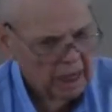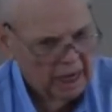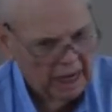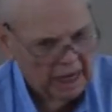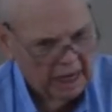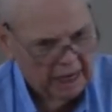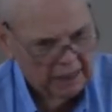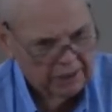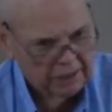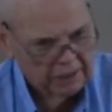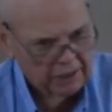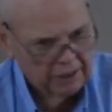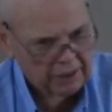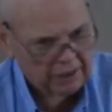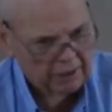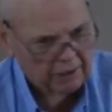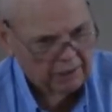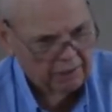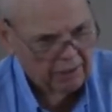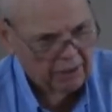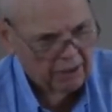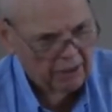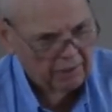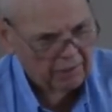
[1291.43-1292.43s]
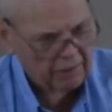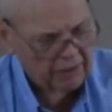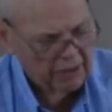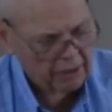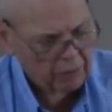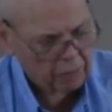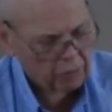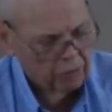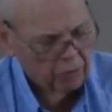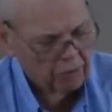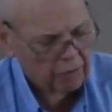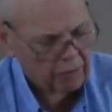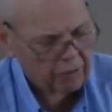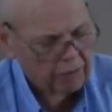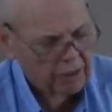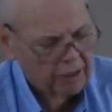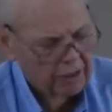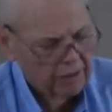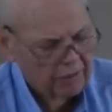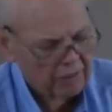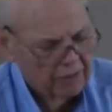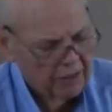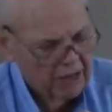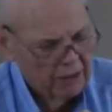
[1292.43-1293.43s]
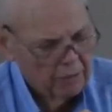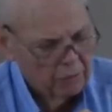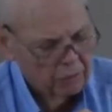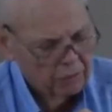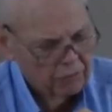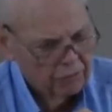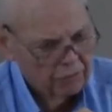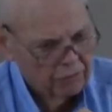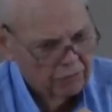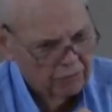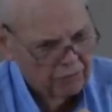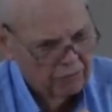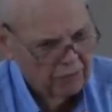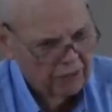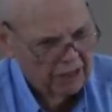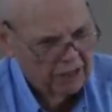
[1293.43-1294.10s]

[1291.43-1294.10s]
and uh, they were, they were,